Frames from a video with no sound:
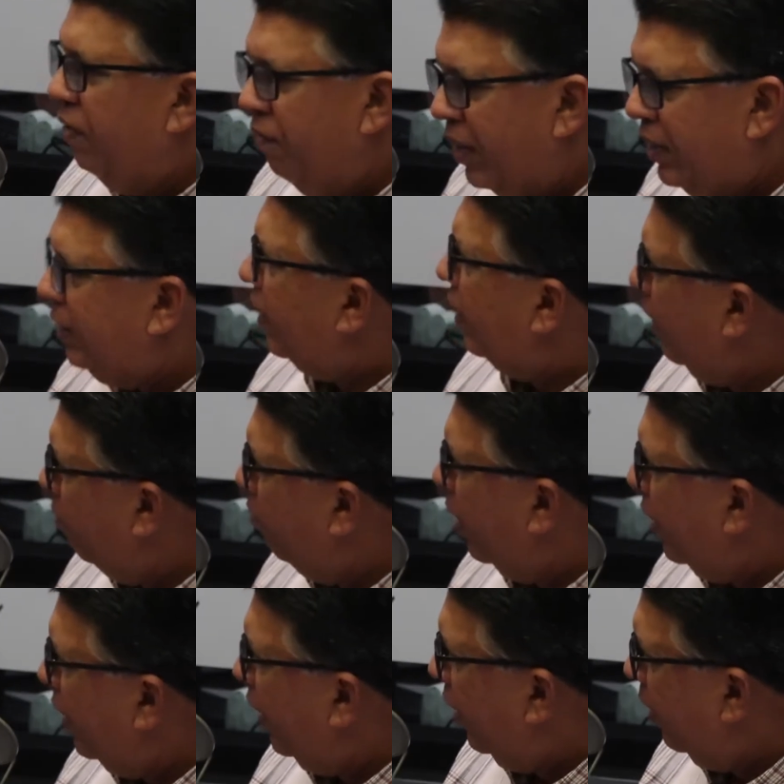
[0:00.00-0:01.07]
invested their
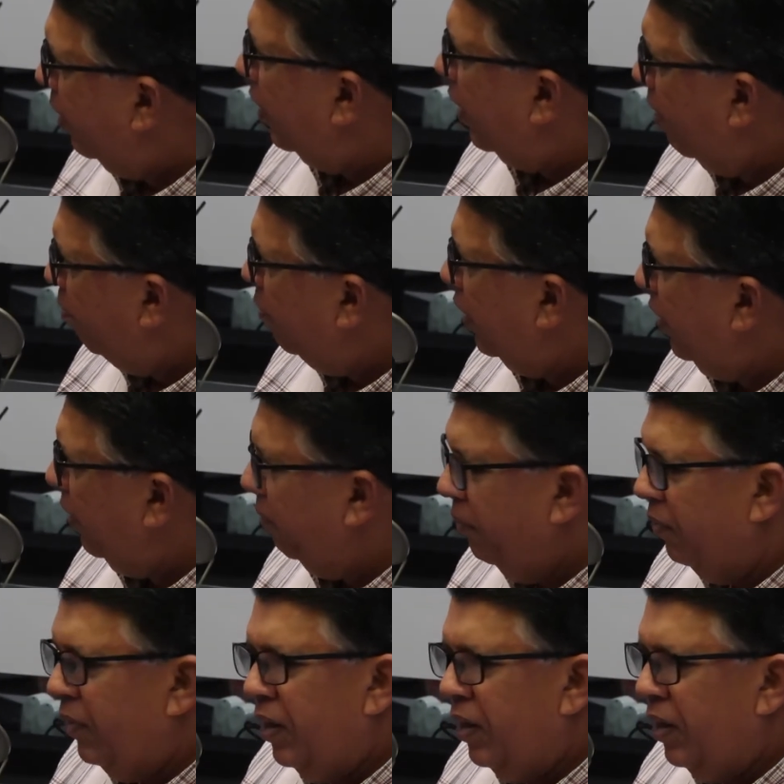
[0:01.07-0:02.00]
money in the company.